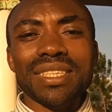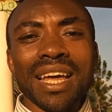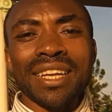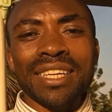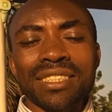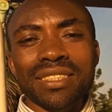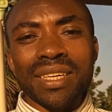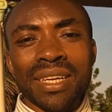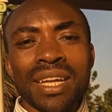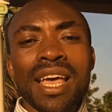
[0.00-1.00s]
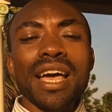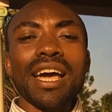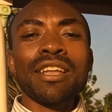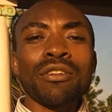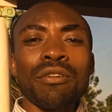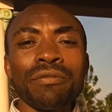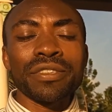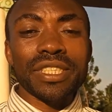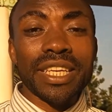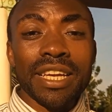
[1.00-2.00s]
and editing kind of
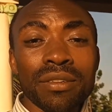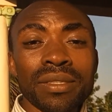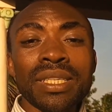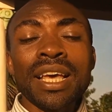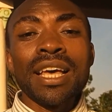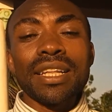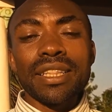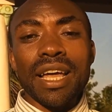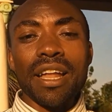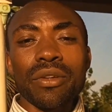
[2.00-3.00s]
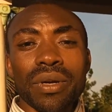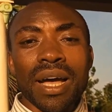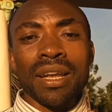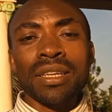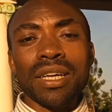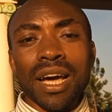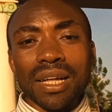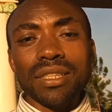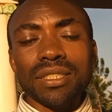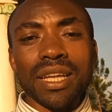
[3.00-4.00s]
skills that you can
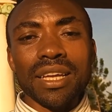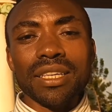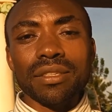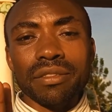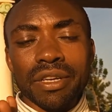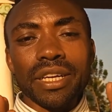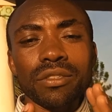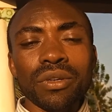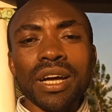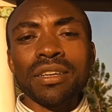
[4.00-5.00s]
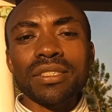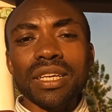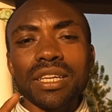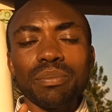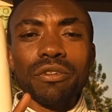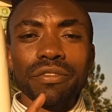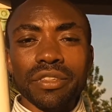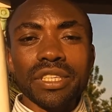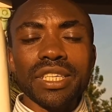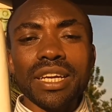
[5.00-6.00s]
cut like you can use a clip of
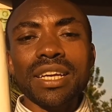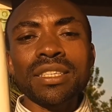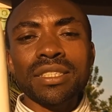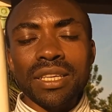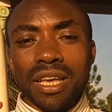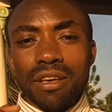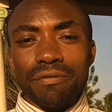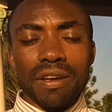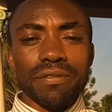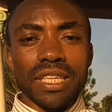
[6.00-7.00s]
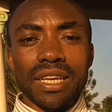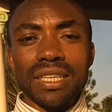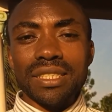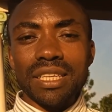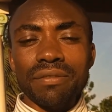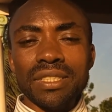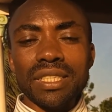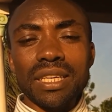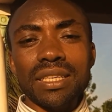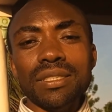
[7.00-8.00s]
3 seconds, 5 seconds, 7
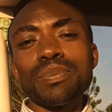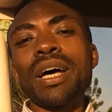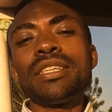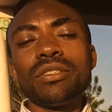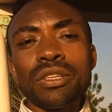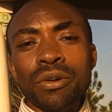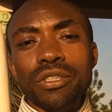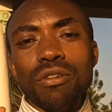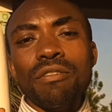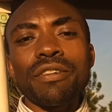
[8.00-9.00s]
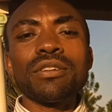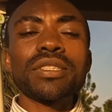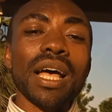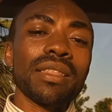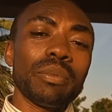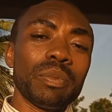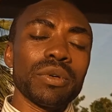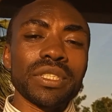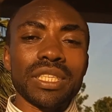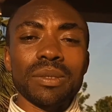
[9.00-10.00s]
seconds, but don't overuse other
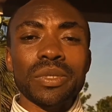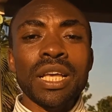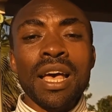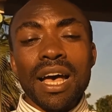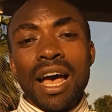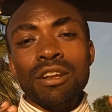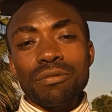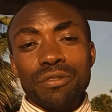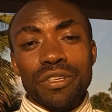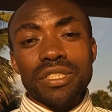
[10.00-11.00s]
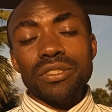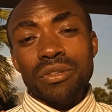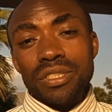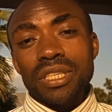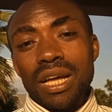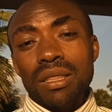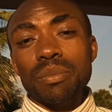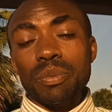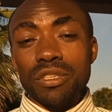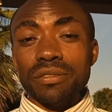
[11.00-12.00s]
people's clips. And of course, using other
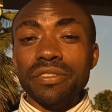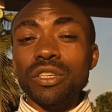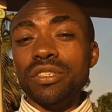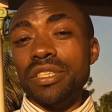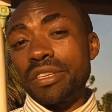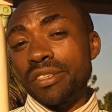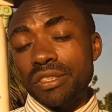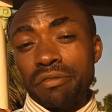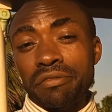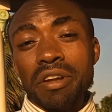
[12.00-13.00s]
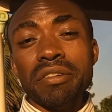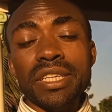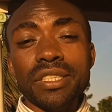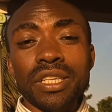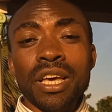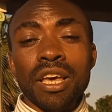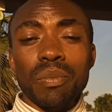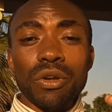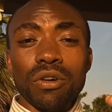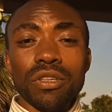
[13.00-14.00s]
people's videos, it's a very risk,
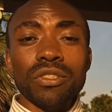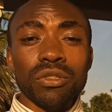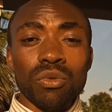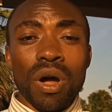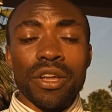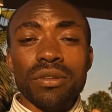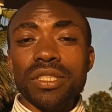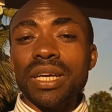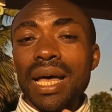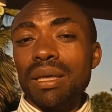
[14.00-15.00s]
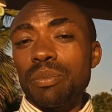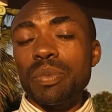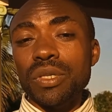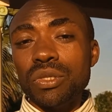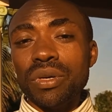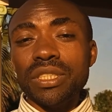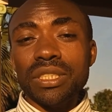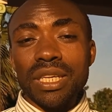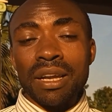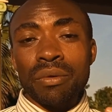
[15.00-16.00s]
because you are using other people's
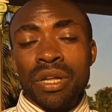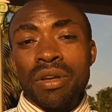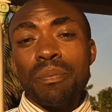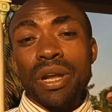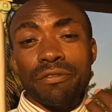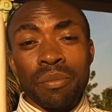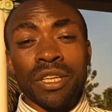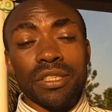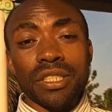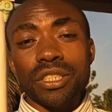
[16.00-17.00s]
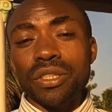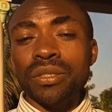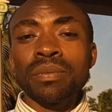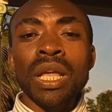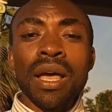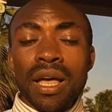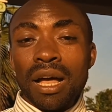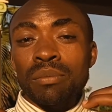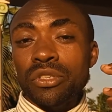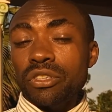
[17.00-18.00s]
content, and when you apply for monetization,
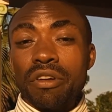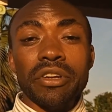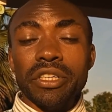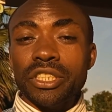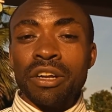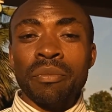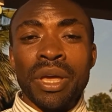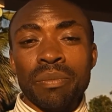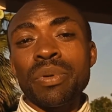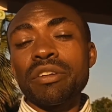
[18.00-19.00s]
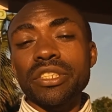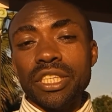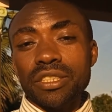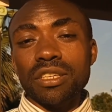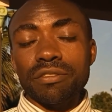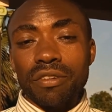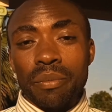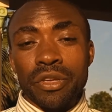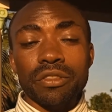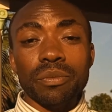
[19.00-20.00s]
I'm sorry, your channel may be rejected
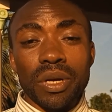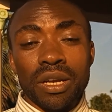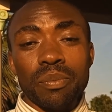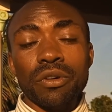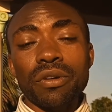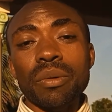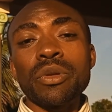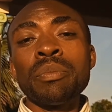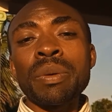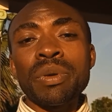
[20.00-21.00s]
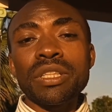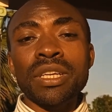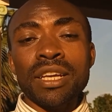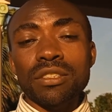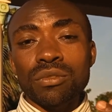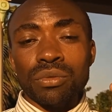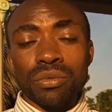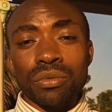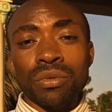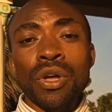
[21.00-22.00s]
from YouTube Partner Program. You may be denied to